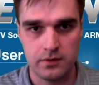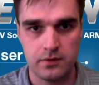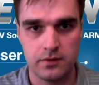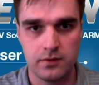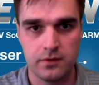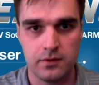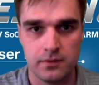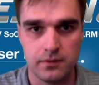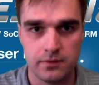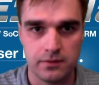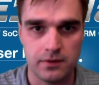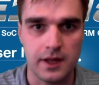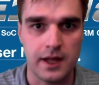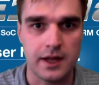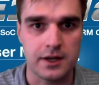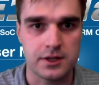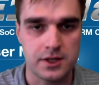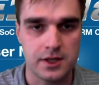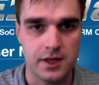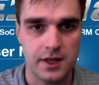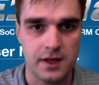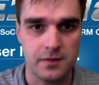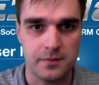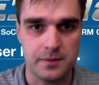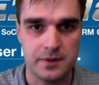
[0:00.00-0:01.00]
flash
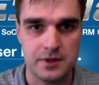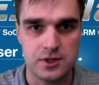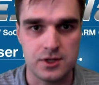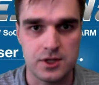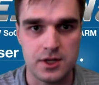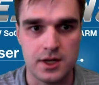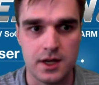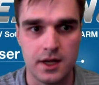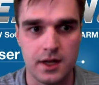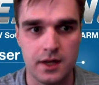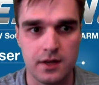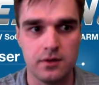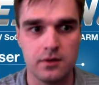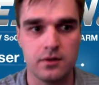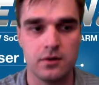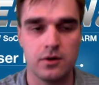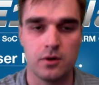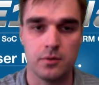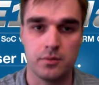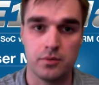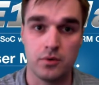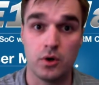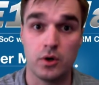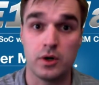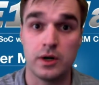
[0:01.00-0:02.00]
the FPGA or
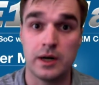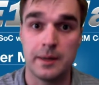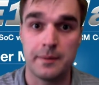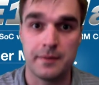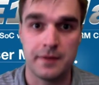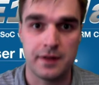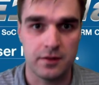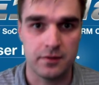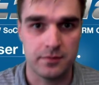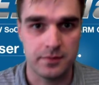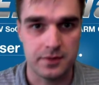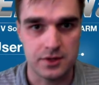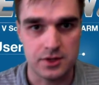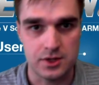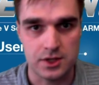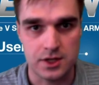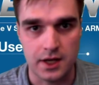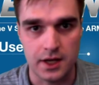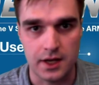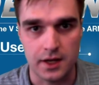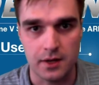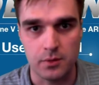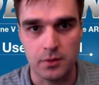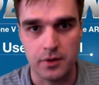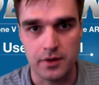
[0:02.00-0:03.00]
program the
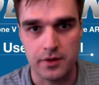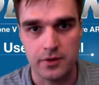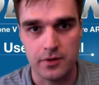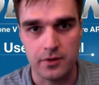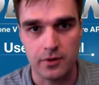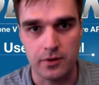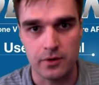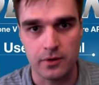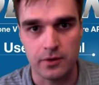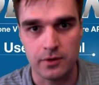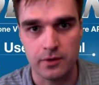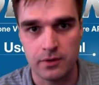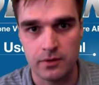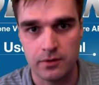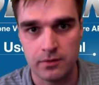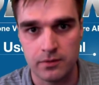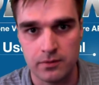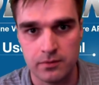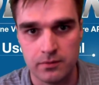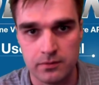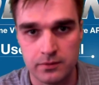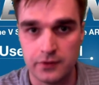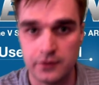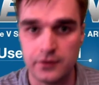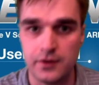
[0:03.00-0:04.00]
FPGA with your
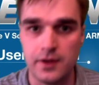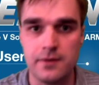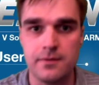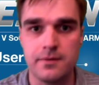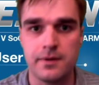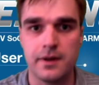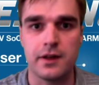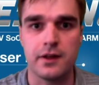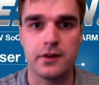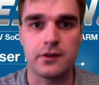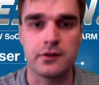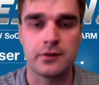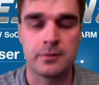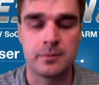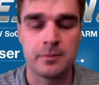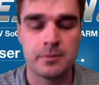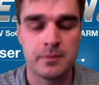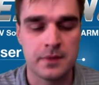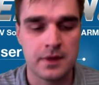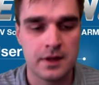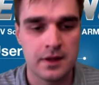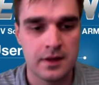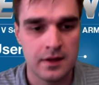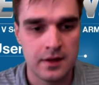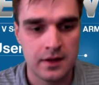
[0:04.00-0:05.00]
design files.
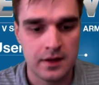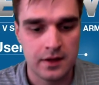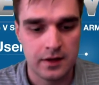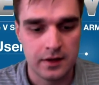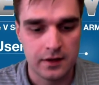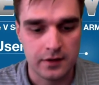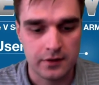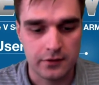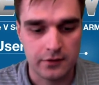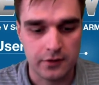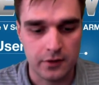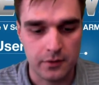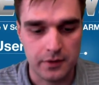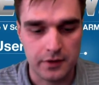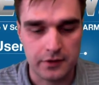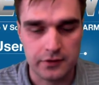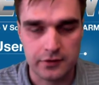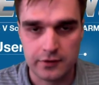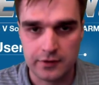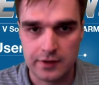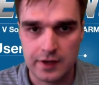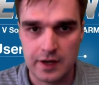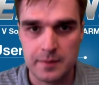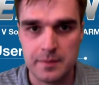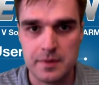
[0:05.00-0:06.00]
So this is
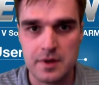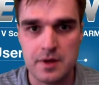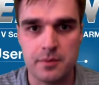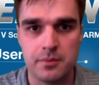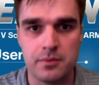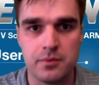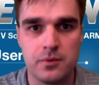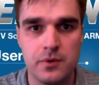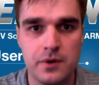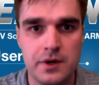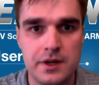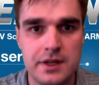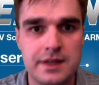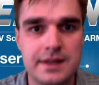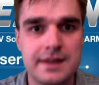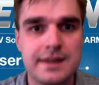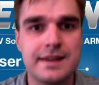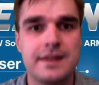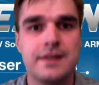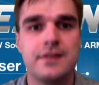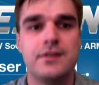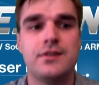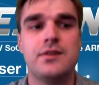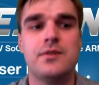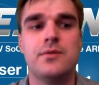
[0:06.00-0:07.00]
going to be a pretty
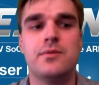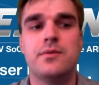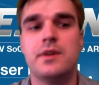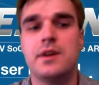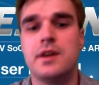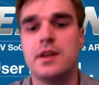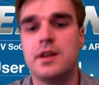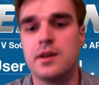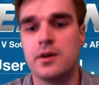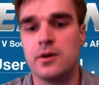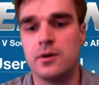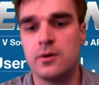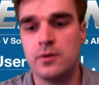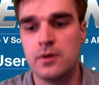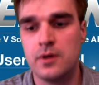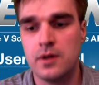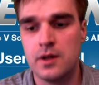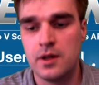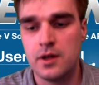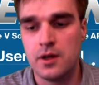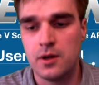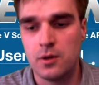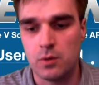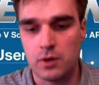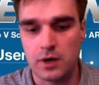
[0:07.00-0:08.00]
easy video.
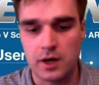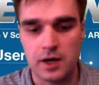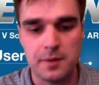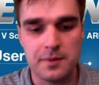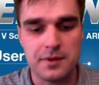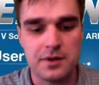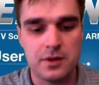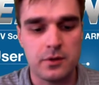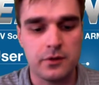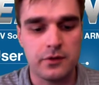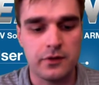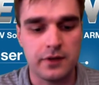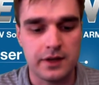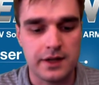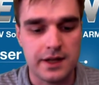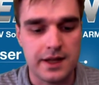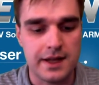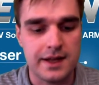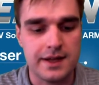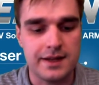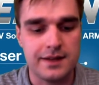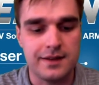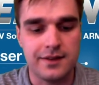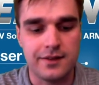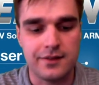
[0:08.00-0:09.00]
We're going to be using
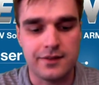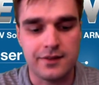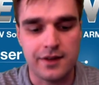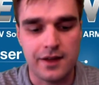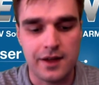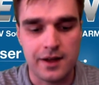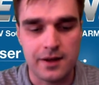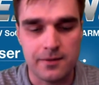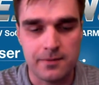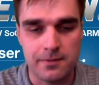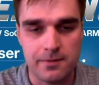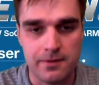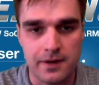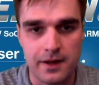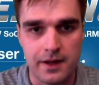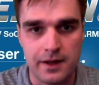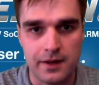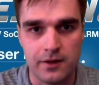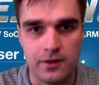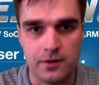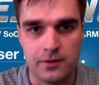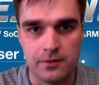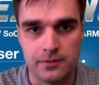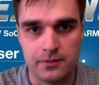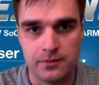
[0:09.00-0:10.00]
a design
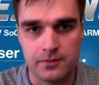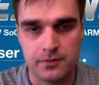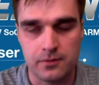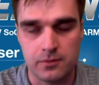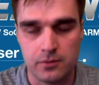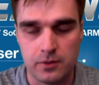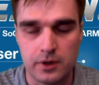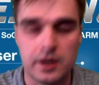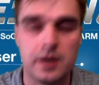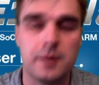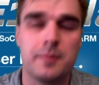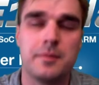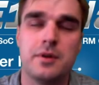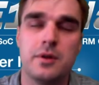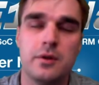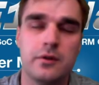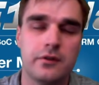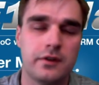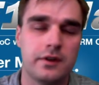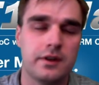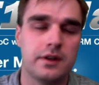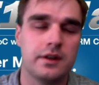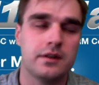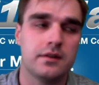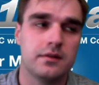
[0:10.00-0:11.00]
file. We're going to be
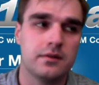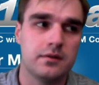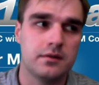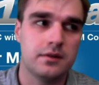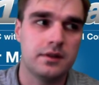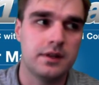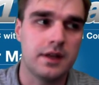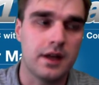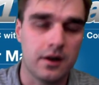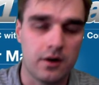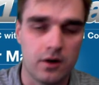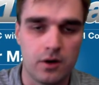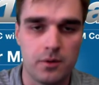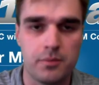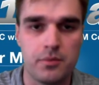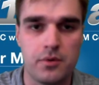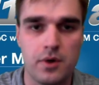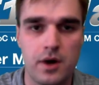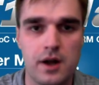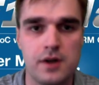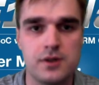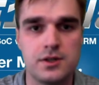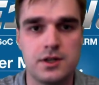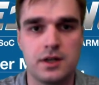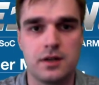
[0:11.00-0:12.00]
using our
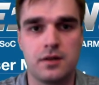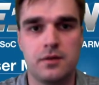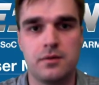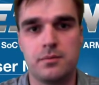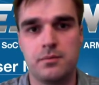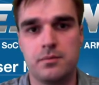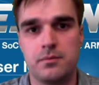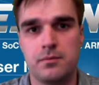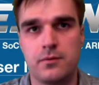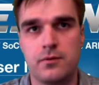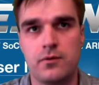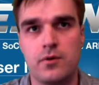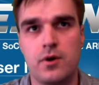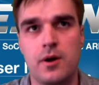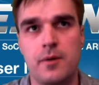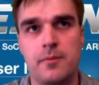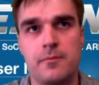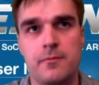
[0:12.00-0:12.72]
project from